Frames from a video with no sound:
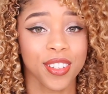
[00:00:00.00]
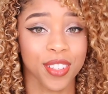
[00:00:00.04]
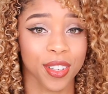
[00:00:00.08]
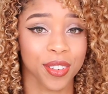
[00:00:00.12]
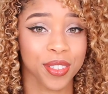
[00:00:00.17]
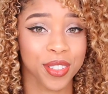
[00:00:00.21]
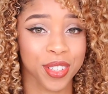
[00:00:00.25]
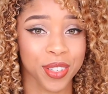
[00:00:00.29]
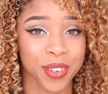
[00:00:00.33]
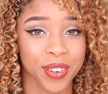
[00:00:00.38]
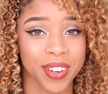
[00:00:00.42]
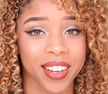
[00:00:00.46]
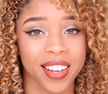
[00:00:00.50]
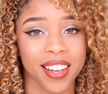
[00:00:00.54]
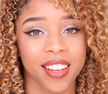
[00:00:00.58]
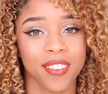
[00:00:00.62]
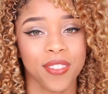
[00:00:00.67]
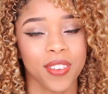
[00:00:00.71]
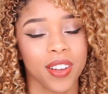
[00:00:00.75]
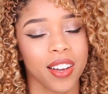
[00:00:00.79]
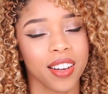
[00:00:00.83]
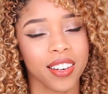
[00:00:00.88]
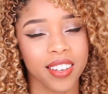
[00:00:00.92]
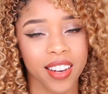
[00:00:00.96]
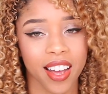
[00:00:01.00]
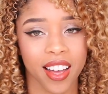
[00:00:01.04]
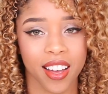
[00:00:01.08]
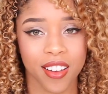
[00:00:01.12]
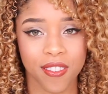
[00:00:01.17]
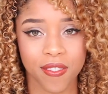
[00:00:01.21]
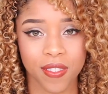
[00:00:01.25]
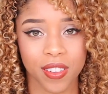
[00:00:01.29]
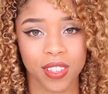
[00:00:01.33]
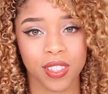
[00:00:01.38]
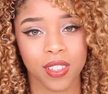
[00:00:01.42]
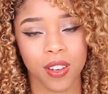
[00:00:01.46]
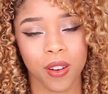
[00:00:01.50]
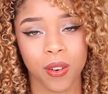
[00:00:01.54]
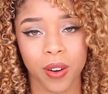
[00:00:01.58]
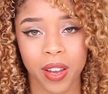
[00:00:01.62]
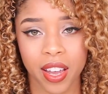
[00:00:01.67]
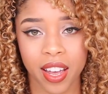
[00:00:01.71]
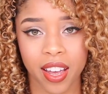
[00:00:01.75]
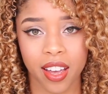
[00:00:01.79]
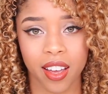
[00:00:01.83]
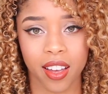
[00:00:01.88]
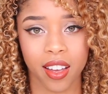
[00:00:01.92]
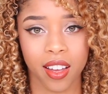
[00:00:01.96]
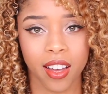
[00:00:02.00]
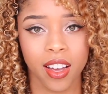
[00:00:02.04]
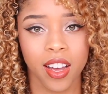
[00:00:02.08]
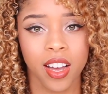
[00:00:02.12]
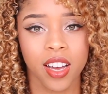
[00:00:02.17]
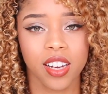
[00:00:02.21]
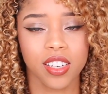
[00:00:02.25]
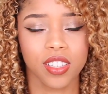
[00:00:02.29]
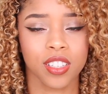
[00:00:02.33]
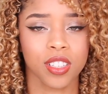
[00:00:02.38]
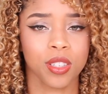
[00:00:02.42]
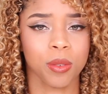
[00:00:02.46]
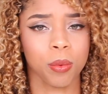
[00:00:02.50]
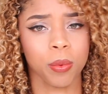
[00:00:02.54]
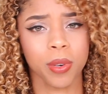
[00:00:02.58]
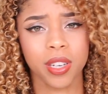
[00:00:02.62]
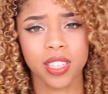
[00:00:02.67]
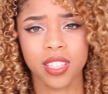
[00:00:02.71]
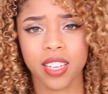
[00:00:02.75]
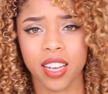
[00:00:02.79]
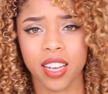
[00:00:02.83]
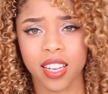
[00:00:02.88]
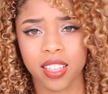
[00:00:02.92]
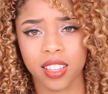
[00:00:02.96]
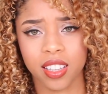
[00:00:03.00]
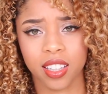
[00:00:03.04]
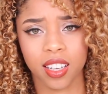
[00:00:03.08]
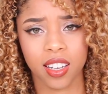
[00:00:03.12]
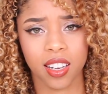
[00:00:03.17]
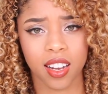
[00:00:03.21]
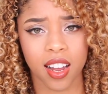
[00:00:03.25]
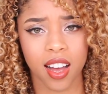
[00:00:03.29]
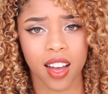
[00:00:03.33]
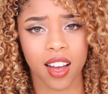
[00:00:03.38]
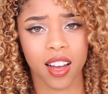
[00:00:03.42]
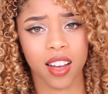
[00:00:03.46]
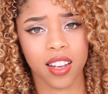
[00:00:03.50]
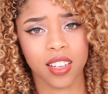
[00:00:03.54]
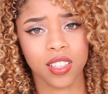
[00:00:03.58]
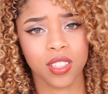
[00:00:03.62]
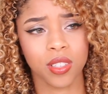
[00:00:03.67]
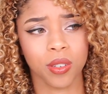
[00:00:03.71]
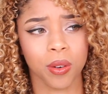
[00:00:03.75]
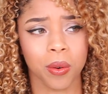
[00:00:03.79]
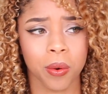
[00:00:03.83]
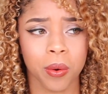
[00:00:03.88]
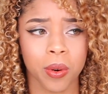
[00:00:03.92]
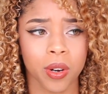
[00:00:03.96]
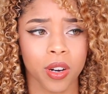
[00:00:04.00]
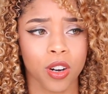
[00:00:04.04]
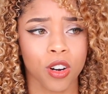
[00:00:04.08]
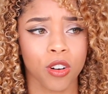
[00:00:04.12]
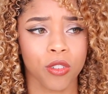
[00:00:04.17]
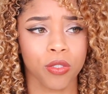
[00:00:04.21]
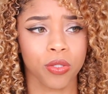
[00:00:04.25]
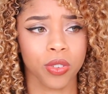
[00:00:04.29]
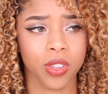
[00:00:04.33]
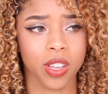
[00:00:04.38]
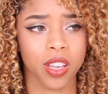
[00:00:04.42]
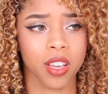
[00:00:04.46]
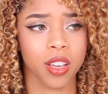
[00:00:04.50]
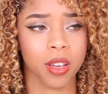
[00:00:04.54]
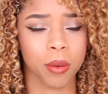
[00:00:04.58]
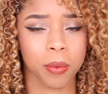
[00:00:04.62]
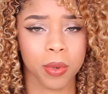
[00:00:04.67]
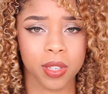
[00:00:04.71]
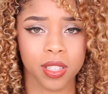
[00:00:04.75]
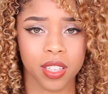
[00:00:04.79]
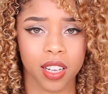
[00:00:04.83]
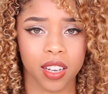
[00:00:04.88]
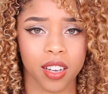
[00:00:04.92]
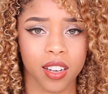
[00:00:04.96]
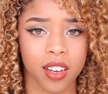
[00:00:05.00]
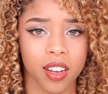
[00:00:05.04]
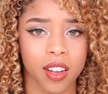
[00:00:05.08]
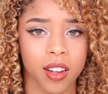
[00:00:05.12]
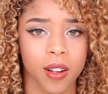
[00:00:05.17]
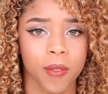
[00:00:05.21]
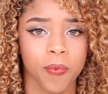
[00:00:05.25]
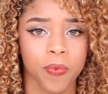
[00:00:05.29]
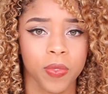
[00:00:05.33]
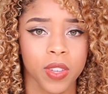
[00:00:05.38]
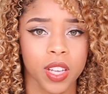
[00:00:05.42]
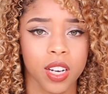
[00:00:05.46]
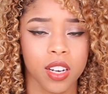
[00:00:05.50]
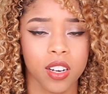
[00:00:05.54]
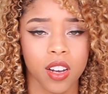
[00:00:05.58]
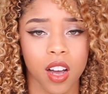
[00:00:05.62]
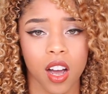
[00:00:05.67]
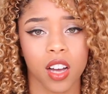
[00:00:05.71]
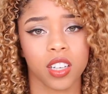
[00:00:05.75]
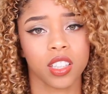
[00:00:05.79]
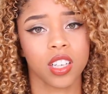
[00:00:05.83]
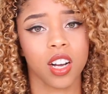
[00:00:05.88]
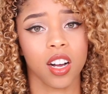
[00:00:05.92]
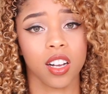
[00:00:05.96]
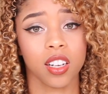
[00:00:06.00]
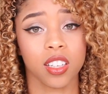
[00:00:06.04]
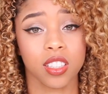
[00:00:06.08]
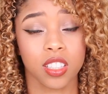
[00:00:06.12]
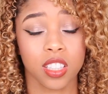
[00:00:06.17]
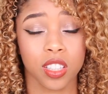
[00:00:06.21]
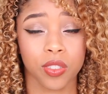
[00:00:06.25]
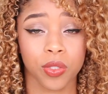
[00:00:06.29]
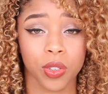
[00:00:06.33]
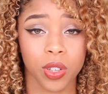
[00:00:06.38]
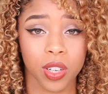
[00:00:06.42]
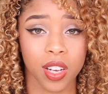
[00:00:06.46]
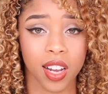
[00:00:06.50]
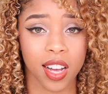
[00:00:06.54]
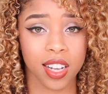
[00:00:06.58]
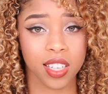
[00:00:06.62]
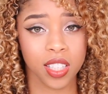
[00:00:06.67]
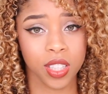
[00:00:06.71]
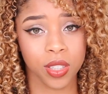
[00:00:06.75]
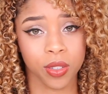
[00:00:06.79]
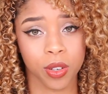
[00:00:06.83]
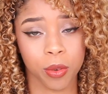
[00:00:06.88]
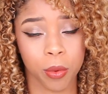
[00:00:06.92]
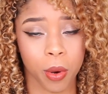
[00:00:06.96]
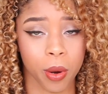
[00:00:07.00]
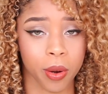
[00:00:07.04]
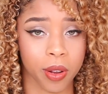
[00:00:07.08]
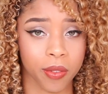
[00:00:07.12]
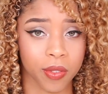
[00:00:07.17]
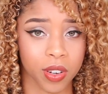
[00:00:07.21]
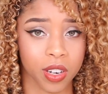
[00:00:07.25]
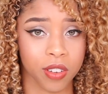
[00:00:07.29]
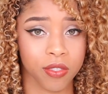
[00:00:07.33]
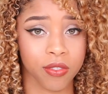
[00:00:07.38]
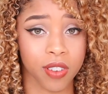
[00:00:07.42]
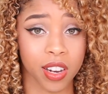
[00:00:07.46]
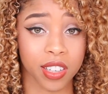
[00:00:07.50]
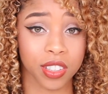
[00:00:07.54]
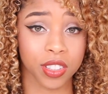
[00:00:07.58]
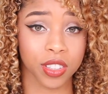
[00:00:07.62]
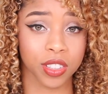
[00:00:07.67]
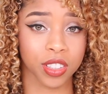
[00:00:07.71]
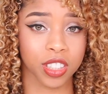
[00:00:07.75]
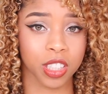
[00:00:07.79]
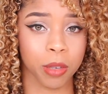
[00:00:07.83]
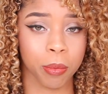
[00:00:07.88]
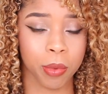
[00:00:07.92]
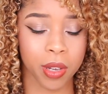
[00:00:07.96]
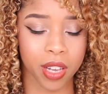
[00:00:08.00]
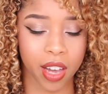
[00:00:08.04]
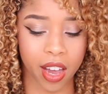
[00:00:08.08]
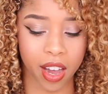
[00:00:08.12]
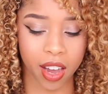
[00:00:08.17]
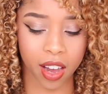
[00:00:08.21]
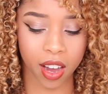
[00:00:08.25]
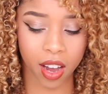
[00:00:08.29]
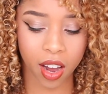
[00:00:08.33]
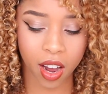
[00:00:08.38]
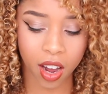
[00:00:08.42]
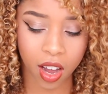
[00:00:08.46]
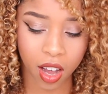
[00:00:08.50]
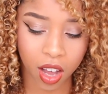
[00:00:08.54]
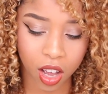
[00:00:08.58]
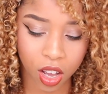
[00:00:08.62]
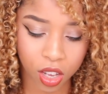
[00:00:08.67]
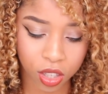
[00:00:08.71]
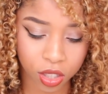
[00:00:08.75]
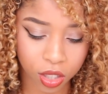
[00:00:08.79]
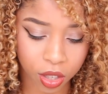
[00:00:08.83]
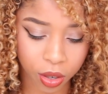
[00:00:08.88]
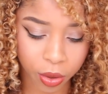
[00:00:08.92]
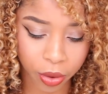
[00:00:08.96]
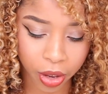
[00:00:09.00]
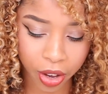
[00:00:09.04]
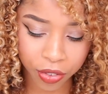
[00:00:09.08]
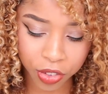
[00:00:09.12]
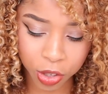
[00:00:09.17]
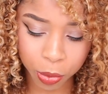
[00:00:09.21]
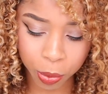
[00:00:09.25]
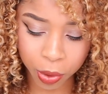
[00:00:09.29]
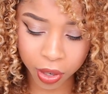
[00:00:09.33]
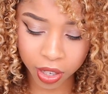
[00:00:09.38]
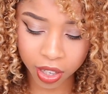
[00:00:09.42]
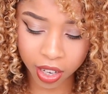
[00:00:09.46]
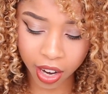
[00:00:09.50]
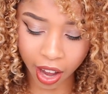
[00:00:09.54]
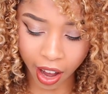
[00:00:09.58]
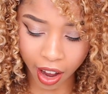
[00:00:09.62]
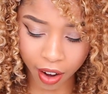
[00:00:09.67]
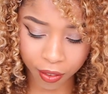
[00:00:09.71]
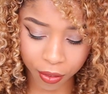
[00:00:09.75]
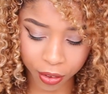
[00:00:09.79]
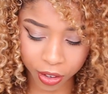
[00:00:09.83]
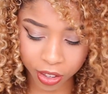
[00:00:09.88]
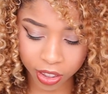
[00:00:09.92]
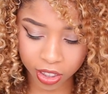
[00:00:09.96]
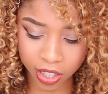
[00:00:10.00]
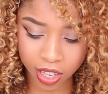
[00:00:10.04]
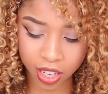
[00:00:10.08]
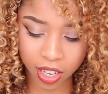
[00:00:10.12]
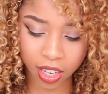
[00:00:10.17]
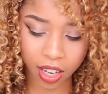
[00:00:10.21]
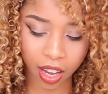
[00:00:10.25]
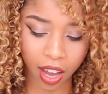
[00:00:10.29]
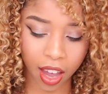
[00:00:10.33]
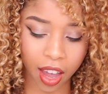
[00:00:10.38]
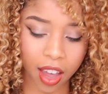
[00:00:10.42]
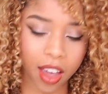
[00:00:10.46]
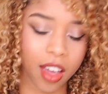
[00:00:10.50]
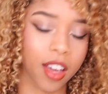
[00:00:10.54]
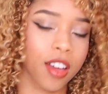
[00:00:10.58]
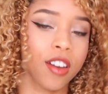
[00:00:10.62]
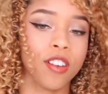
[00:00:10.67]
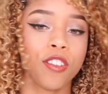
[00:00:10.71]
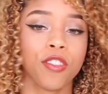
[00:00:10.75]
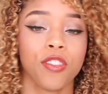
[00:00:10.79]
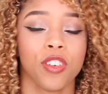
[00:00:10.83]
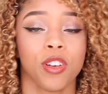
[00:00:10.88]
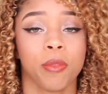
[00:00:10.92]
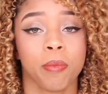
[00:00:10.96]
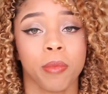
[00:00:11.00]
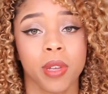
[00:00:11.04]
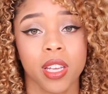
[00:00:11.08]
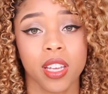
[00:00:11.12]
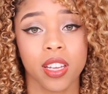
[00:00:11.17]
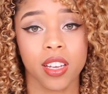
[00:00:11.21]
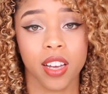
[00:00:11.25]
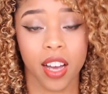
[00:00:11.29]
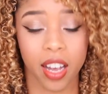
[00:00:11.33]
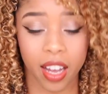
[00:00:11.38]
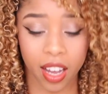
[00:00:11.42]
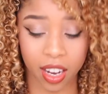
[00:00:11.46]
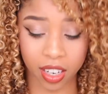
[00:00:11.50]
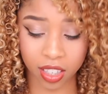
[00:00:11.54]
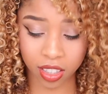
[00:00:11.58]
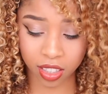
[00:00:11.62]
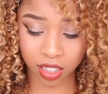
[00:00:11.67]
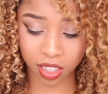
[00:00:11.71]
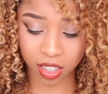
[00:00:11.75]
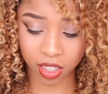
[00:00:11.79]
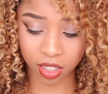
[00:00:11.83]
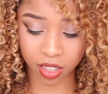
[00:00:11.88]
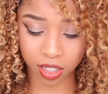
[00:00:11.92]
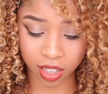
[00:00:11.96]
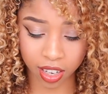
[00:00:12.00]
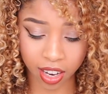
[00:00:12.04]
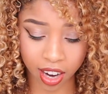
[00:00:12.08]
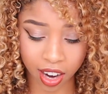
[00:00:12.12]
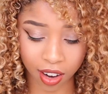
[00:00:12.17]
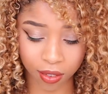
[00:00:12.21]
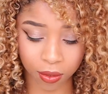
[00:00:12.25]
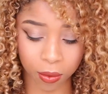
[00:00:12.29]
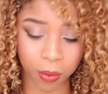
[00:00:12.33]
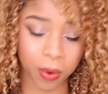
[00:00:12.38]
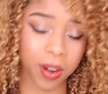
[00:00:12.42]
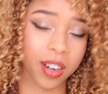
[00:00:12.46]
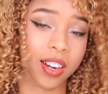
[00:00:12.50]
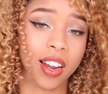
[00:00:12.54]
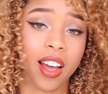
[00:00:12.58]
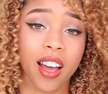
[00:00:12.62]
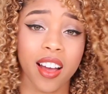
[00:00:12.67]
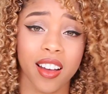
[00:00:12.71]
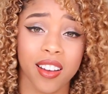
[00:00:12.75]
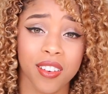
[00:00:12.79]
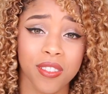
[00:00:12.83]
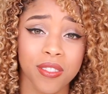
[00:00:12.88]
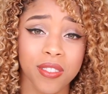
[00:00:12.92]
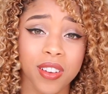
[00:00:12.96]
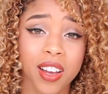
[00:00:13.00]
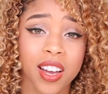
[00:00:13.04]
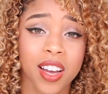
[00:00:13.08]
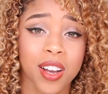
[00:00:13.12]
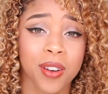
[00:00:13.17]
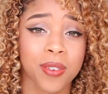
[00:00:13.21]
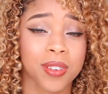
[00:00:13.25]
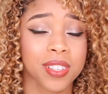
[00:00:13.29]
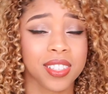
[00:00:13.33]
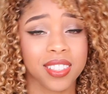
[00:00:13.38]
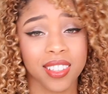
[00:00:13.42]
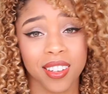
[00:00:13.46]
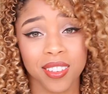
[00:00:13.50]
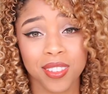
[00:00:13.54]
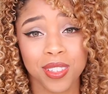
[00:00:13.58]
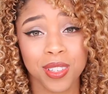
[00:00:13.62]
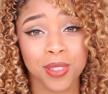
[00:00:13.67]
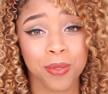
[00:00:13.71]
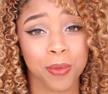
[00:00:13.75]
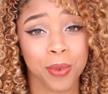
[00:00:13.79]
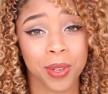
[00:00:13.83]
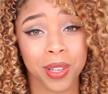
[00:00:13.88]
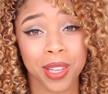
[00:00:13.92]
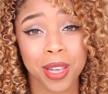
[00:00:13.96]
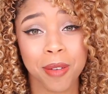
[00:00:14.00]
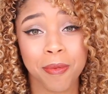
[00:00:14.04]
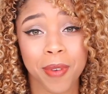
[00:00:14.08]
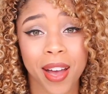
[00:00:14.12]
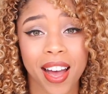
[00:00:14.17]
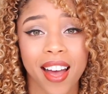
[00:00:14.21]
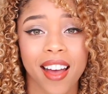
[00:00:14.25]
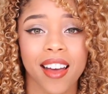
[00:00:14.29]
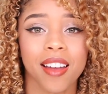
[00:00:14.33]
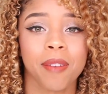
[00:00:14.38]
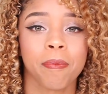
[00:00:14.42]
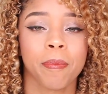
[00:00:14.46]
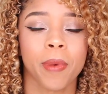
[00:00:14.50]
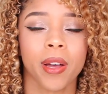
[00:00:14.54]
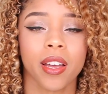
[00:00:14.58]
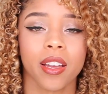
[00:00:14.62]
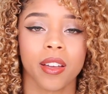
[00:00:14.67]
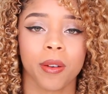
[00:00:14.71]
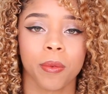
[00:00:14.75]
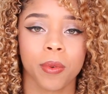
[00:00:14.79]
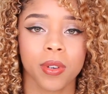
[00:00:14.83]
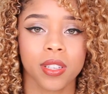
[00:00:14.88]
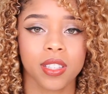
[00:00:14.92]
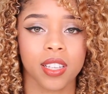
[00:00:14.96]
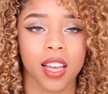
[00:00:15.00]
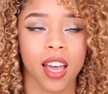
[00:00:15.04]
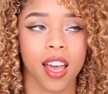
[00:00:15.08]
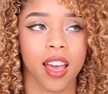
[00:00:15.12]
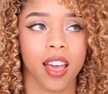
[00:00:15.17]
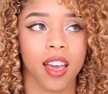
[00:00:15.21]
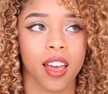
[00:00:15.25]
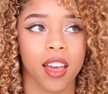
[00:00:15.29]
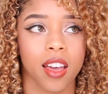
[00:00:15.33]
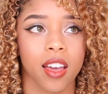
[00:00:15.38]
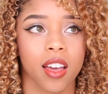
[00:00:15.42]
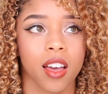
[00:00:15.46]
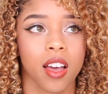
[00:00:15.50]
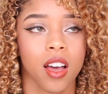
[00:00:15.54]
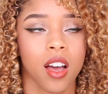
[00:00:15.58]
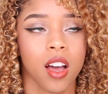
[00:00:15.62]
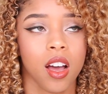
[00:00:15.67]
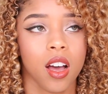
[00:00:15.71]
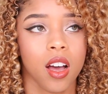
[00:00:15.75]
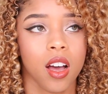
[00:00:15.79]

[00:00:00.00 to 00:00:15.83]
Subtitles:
don't do it. If you got an F, it's okay. Just retake the class, or hopefully it was like a non-college level class so it won't even affect your GPA. So you have to put in everything, and for me, I actually did have one F, which sounds really bad, but it was a